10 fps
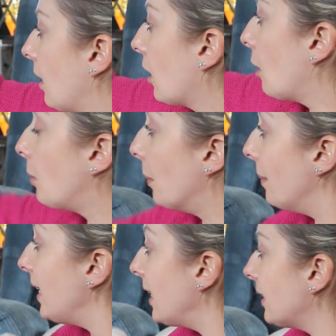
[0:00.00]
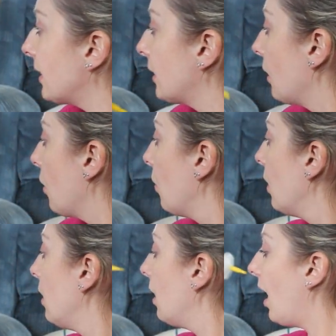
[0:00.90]
a couple minutes. So
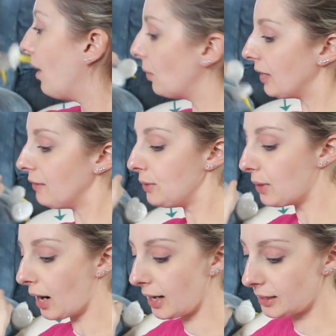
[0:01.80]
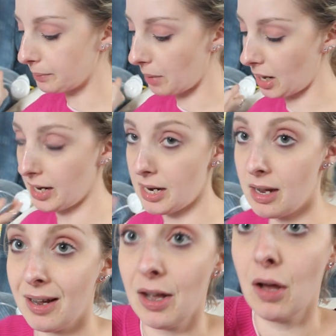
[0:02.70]
I will give you guys my
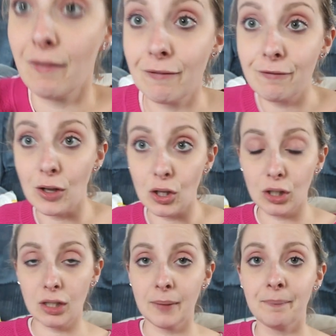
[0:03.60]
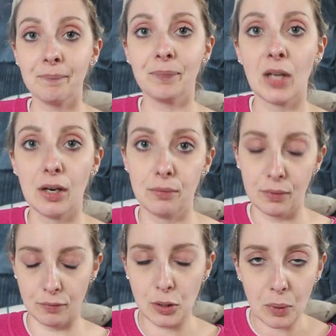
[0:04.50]
full kind of
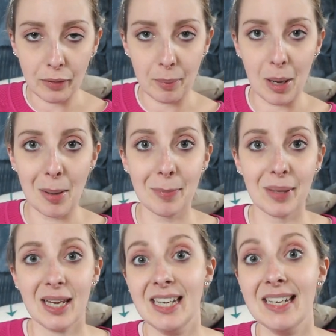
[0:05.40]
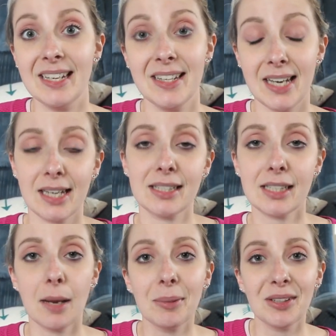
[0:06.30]
review on the pump in the next
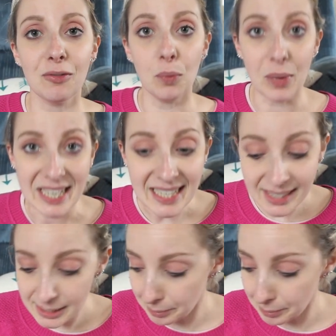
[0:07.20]
couple of weeks.